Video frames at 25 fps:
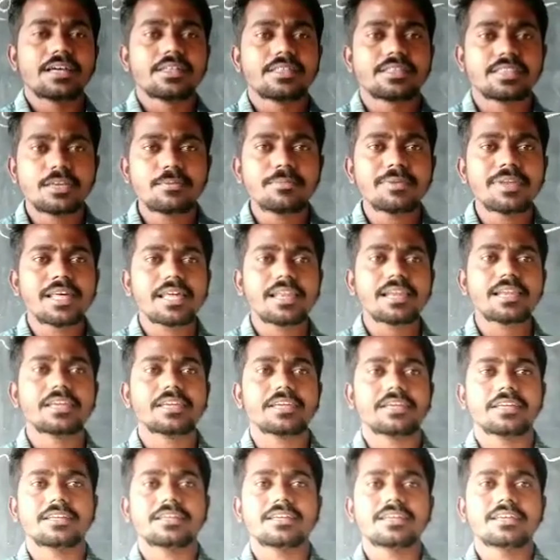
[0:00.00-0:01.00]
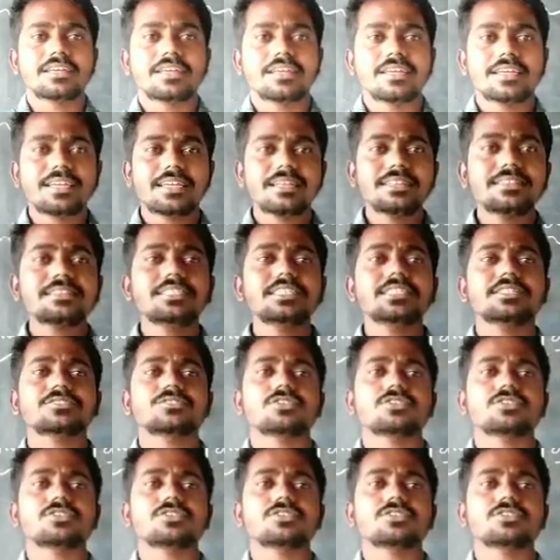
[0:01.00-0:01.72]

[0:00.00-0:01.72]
Similarly, in this